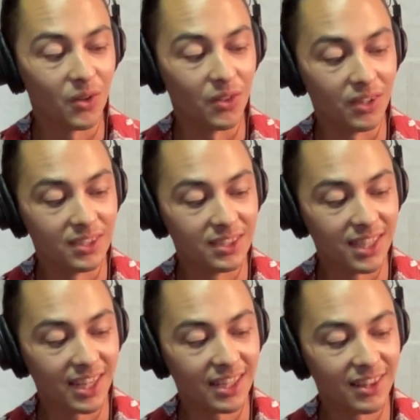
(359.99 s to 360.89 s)
on the
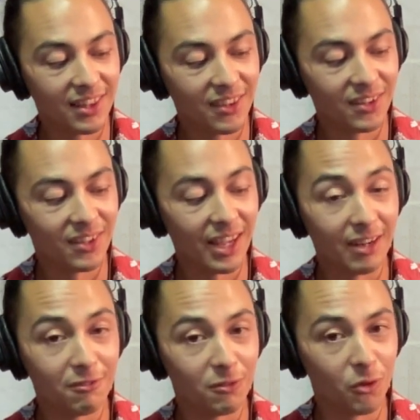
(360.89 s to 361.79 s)
2nd, 3rd
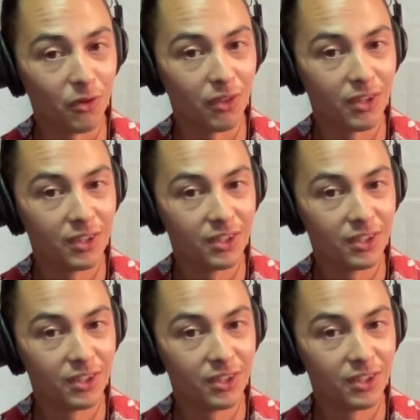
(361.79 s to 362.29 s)
and 4th